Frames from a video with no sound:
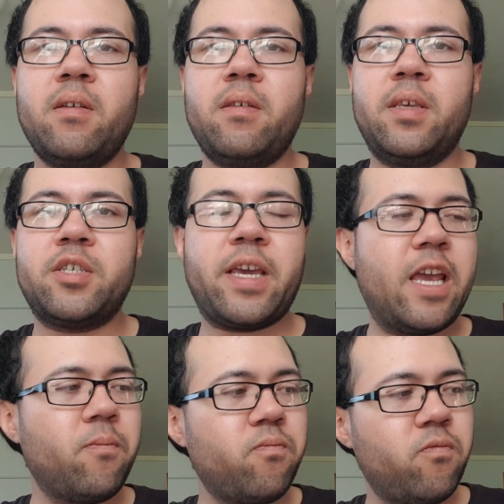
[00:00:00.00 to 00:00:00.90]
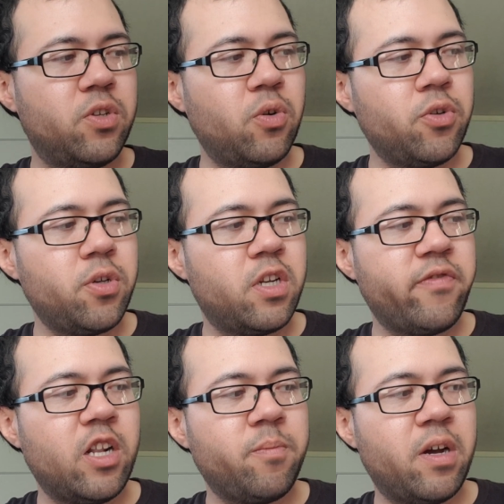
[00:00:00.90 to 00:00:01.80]
this game was also
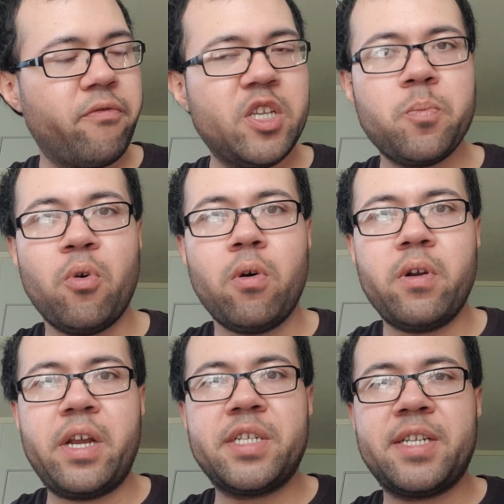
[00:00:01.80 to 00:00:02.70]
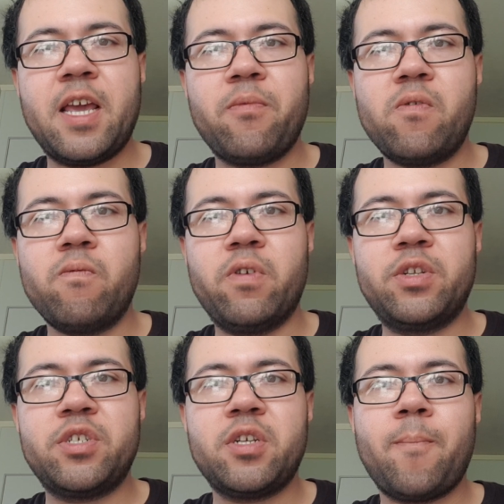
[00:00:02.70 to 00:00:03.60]
developed by Respawn Entertainment,
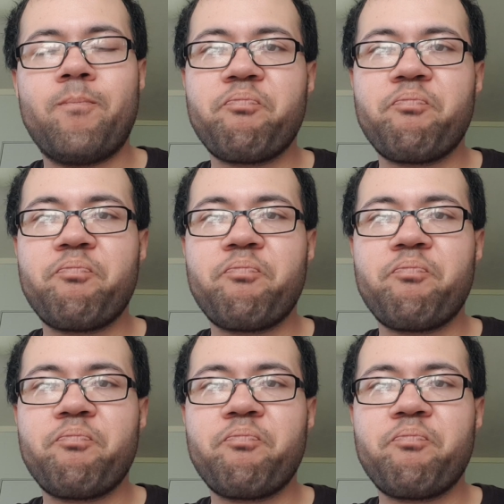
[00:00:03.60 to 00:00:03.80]
which